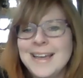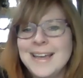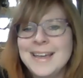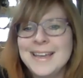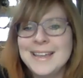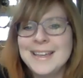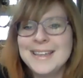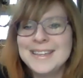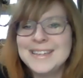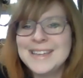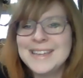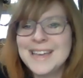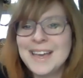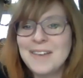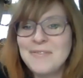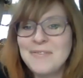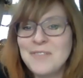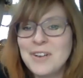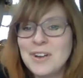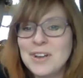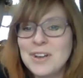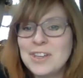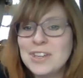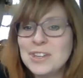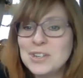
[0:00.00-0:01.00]
Yeah,
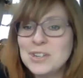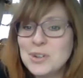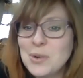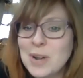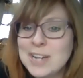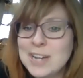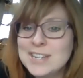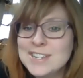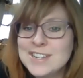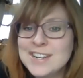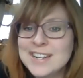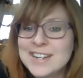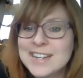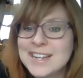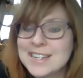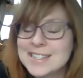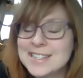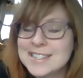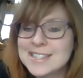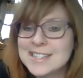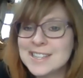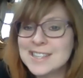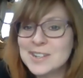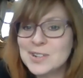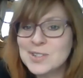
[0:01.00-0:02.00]
very good question,
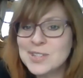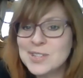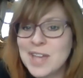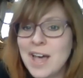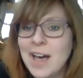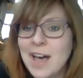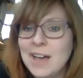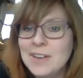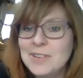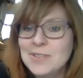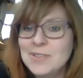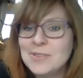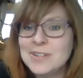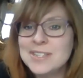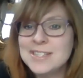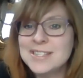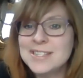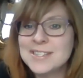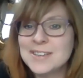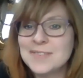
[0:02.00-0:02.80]
because there's hundreds